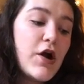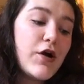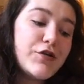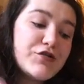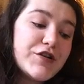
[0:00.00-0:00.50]

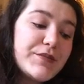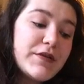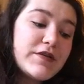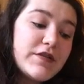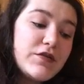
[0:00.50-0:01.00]
are
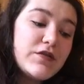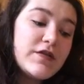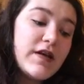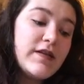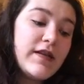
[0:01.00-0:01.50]
treatments
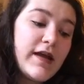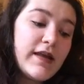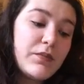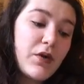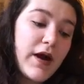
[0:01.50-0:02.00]
used in
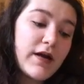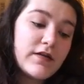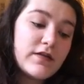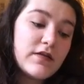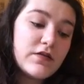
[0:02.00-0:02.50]
daily
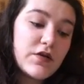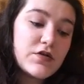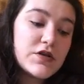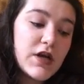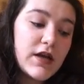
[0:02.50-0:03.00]
practice
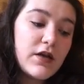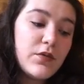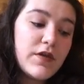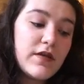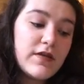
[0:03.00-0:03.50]
associated
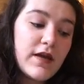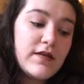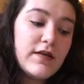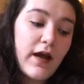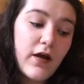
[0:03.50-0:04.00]
with
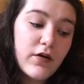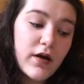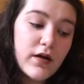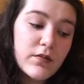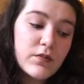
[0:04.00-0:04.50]
intended
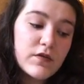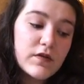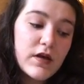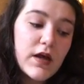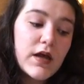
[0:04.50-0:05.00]
outcomes?
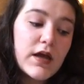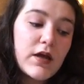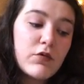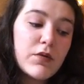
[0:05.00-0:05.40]
Can we